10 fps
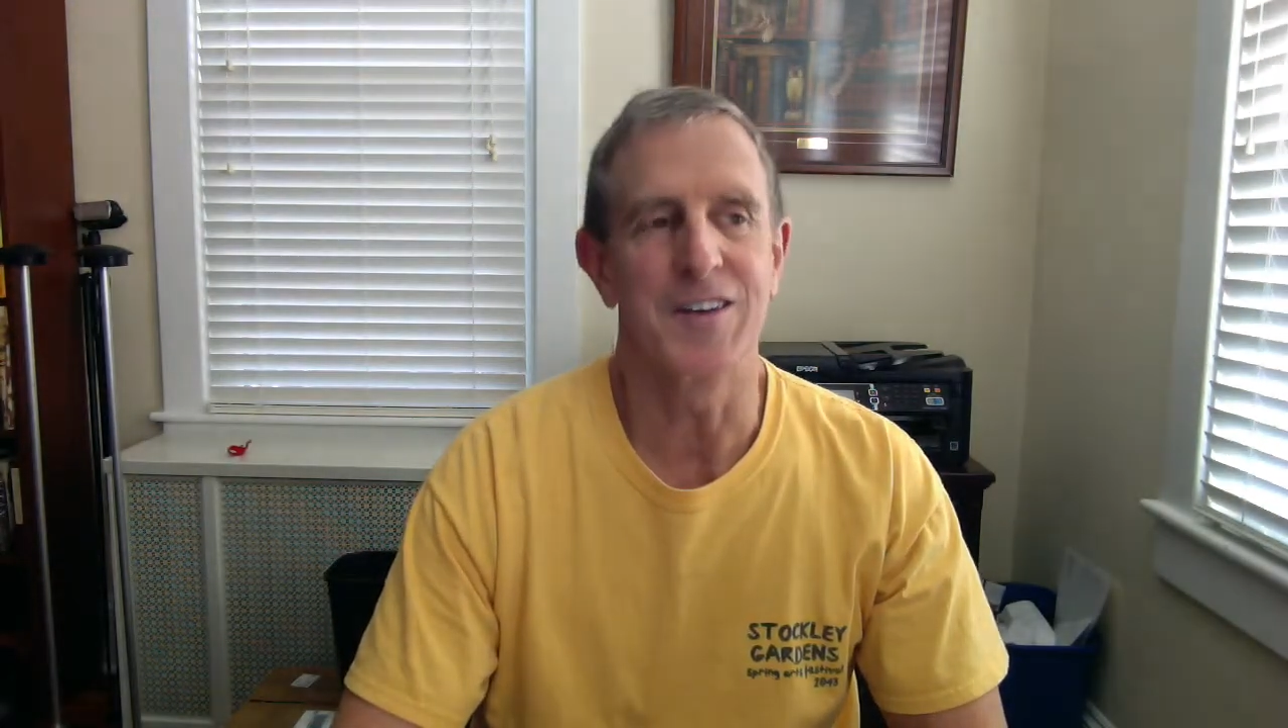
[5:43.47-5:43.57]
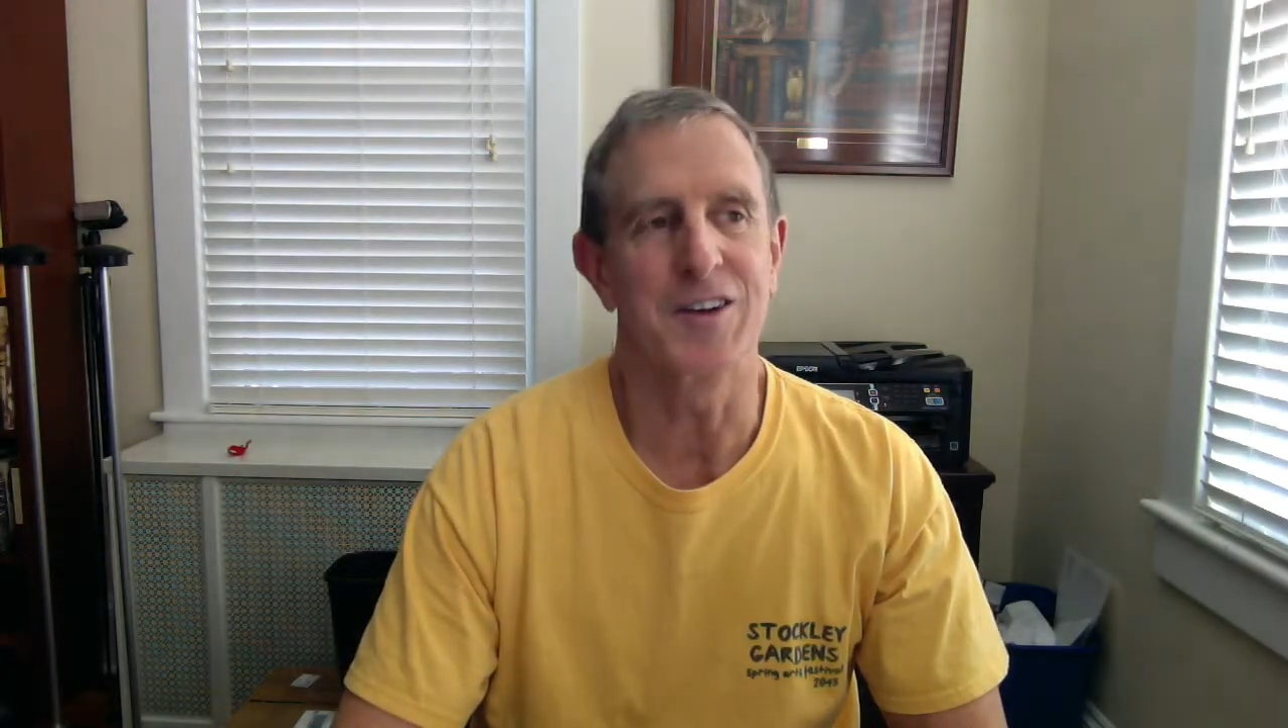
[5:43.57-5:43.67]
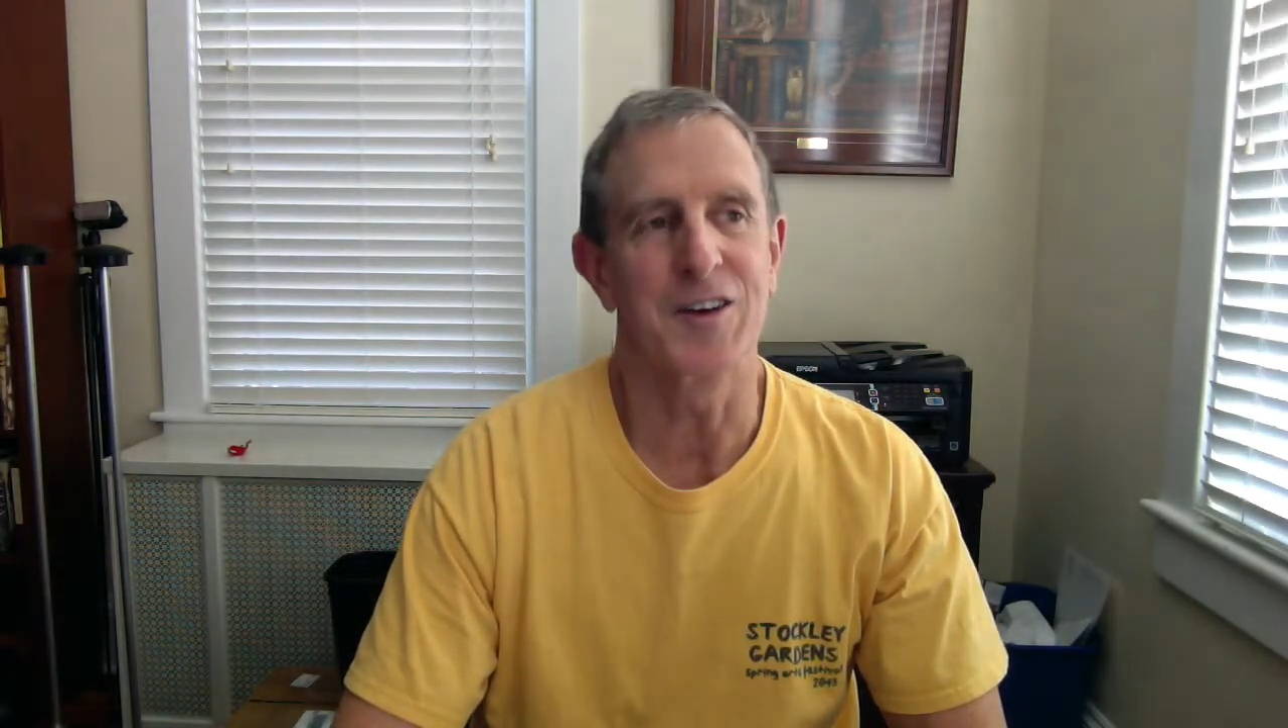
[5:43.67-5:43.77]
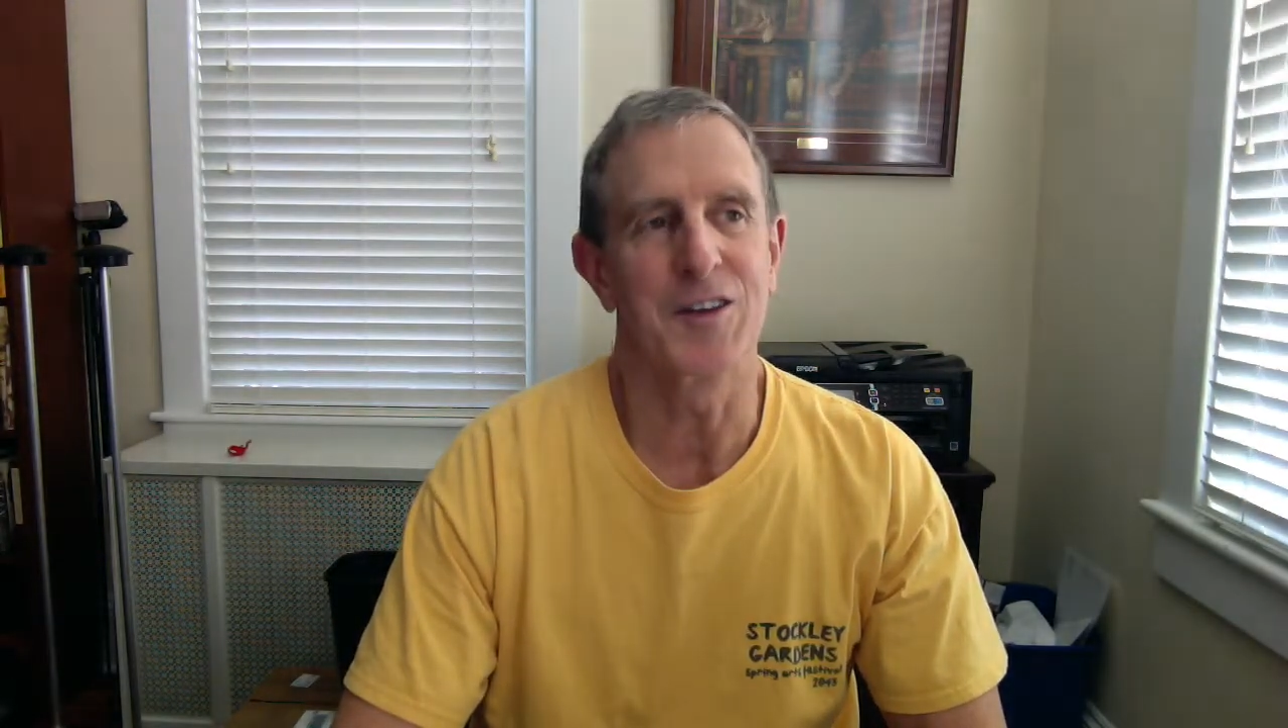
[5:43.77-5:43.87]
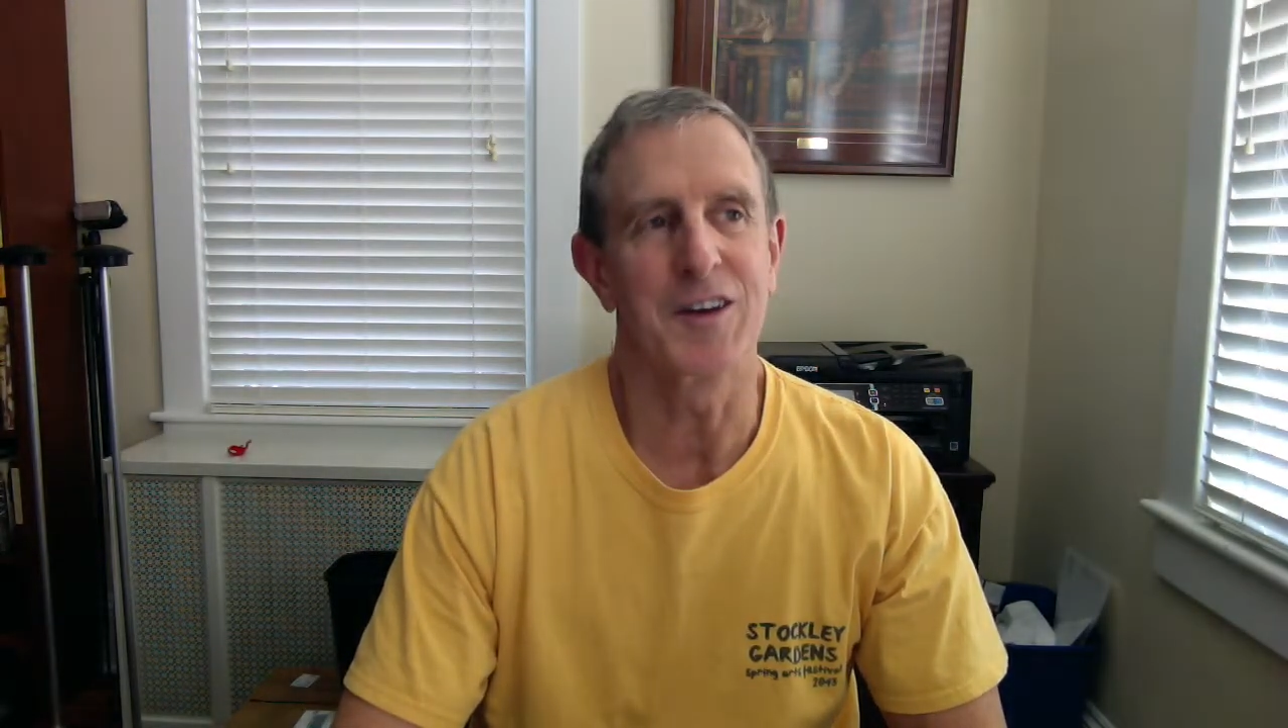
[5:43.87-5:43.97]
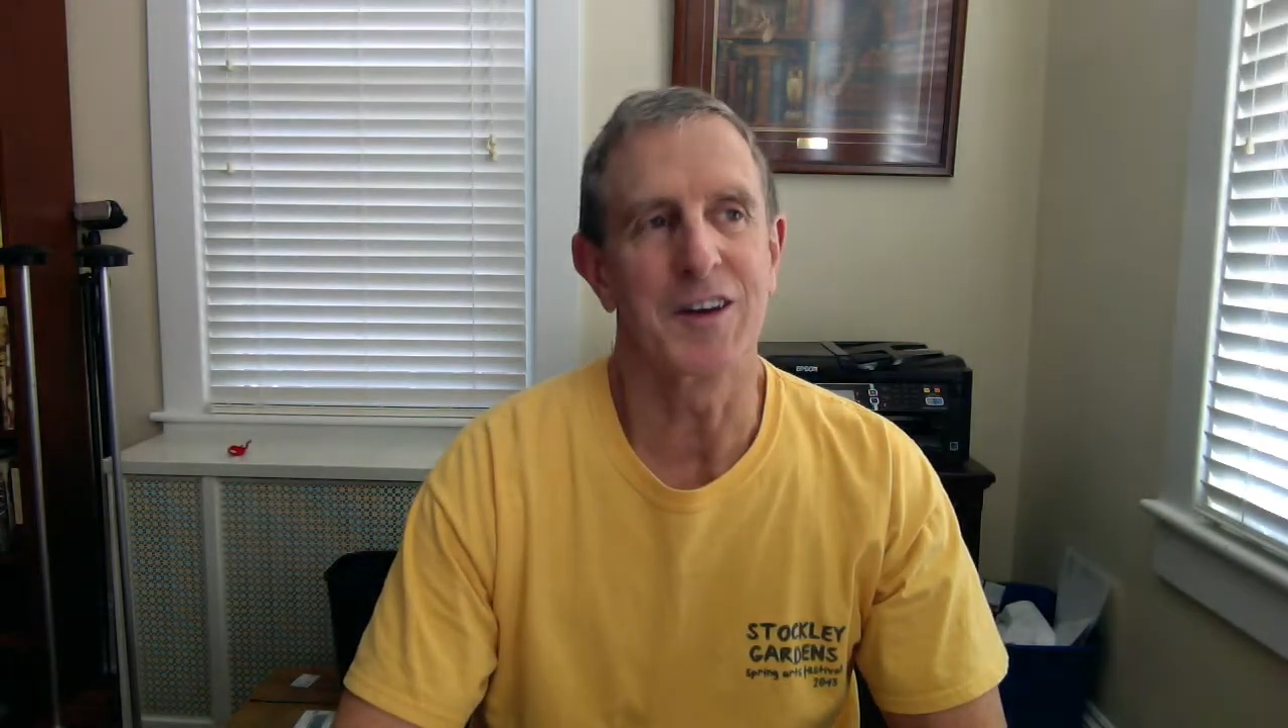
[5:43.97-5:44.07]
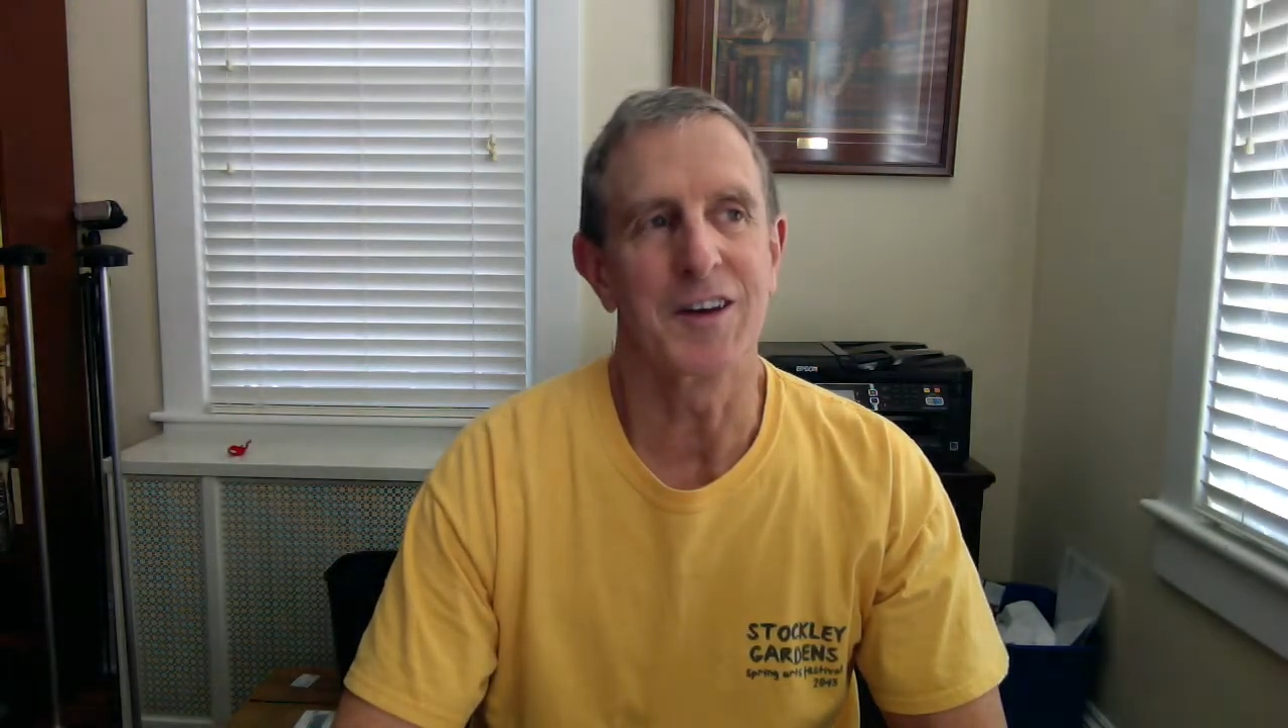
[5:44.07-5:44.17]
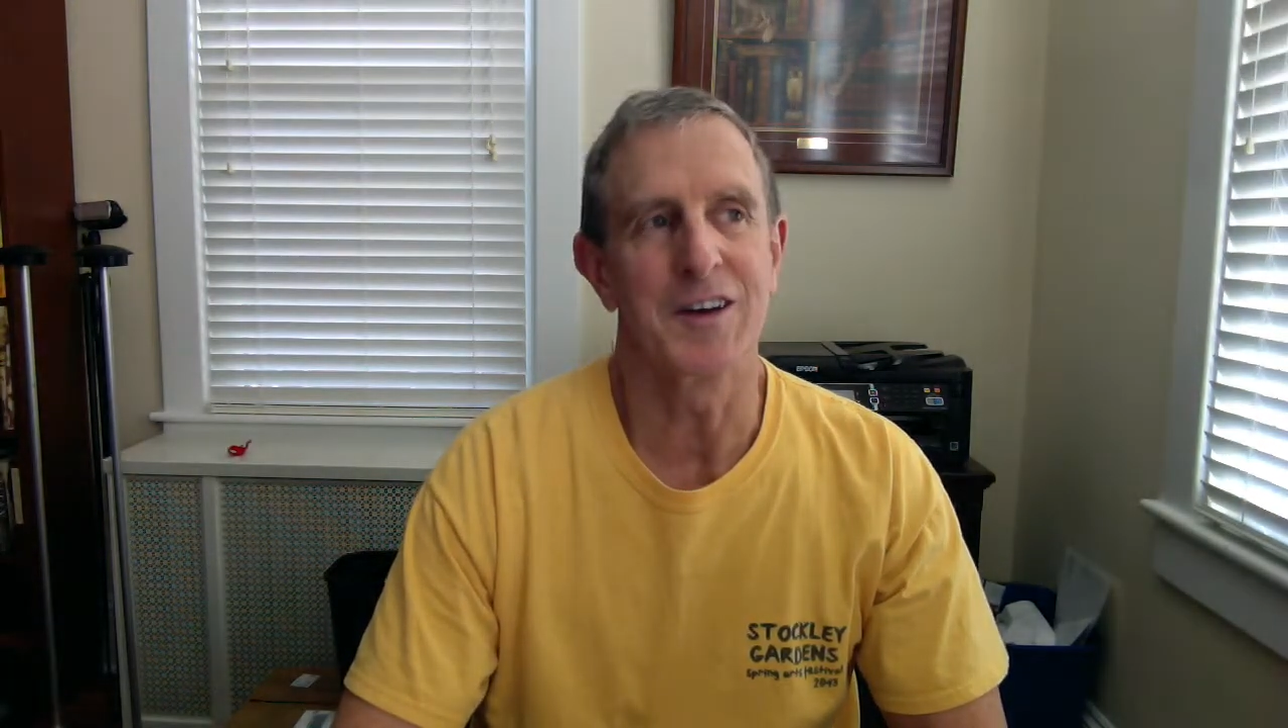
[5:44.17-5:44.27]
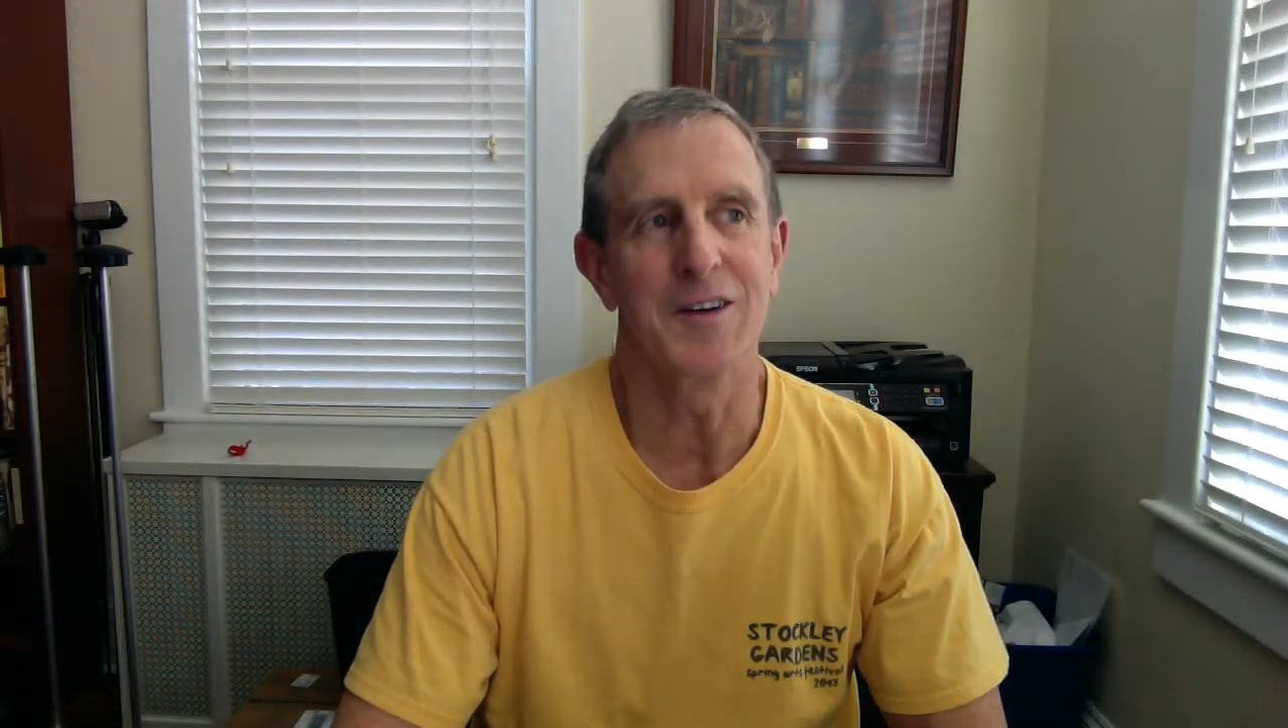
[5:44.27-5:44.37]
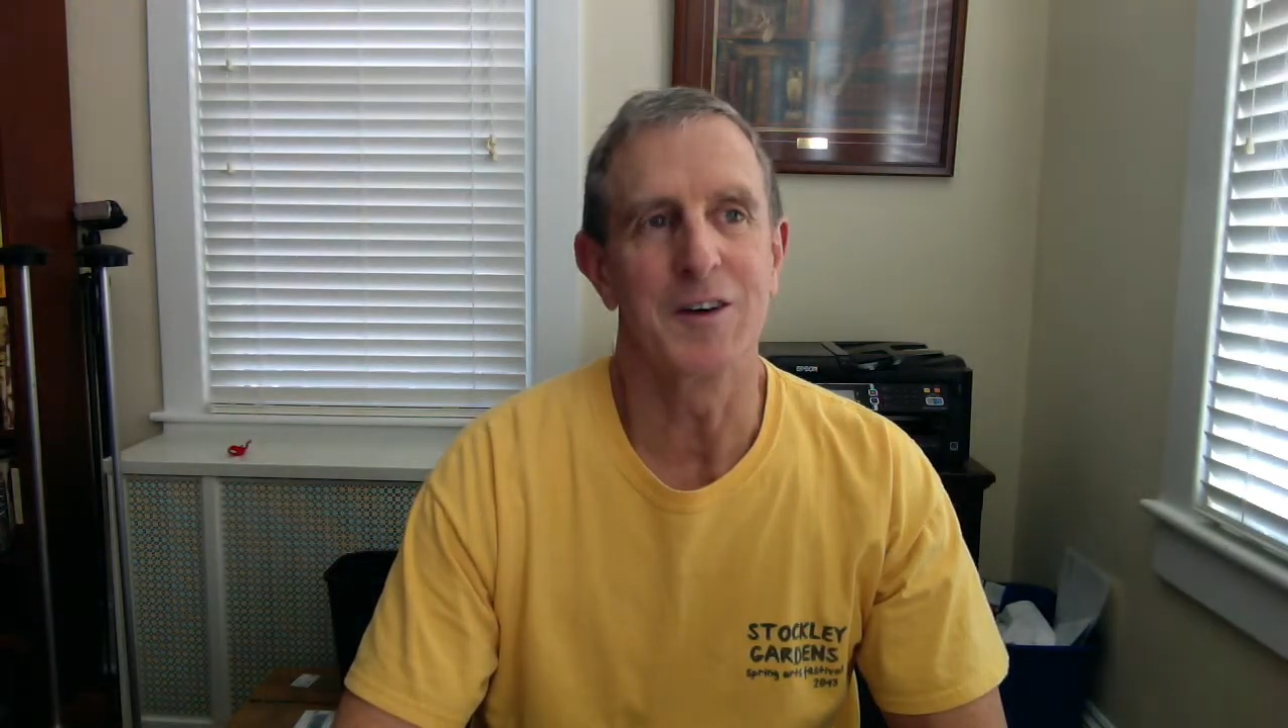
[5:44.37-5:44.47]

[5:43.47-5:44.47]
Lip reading: I started thinking, I go,